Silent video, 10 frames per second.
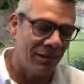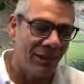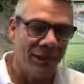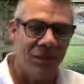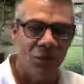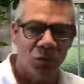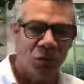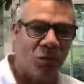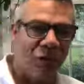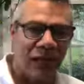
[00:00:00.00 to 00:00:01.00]
kid
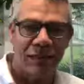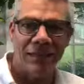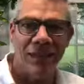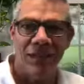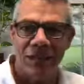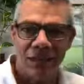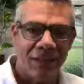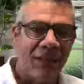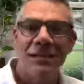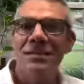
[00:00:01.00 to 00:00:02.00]
room activity
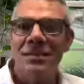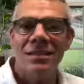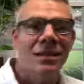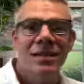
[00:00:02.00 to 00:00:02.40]
things.